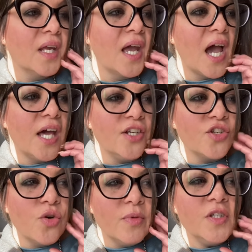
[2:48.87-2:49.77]
and it's
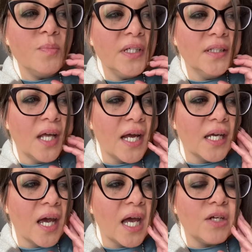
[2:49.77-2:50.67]
almost been
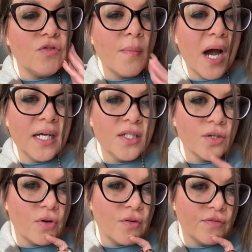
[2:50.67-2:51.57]
like a
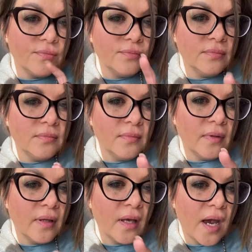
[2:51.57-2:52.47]
reminder of,
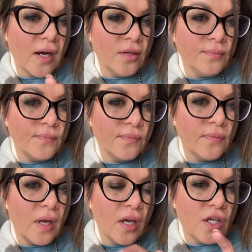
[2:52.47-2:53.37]
hang on,
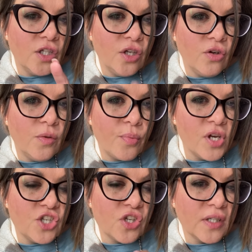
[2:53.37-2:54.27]
you're
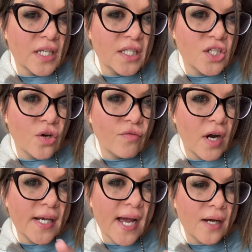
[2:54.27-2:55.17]
preaching this stuff
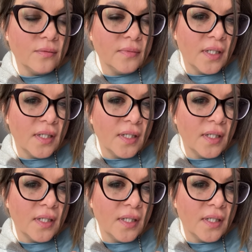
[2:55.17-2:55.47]
right now.